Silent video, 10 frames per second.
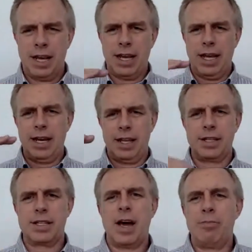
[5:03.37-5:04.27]
again, at the
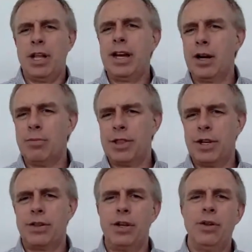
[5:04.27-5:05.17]
top layer, but
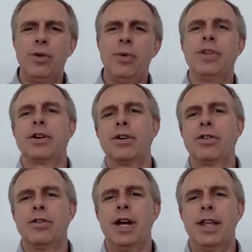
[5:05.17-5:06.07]
they're the only one that could
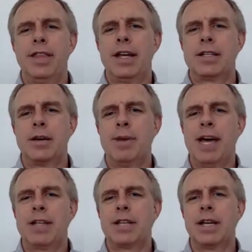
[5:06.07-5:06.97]
create that
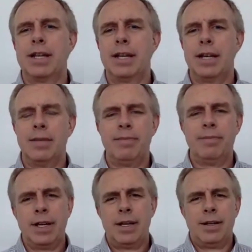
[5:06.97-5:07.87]
sub-asset.
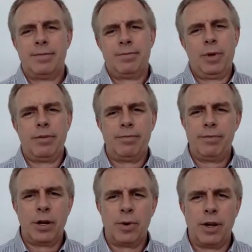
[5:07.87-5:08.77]

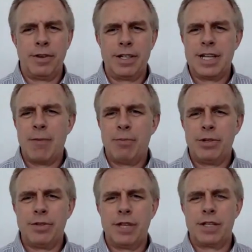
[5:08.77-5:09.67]
We have examples
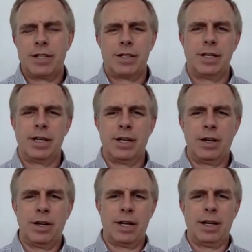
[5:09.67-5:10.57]
of this,
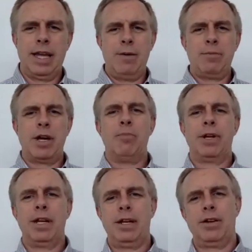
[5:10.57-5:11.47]
like a game
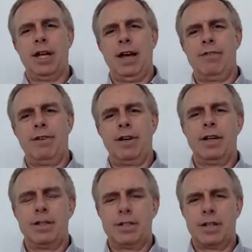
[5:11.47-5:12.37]
company could
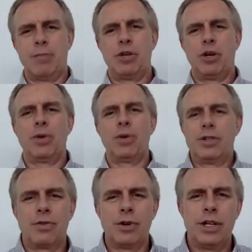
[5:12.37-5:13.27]
have
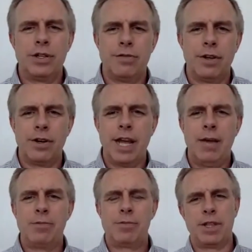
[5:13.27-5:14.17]
sub-tokens for each of their
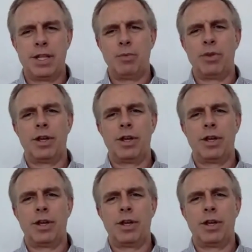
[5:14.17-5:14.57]
games, but then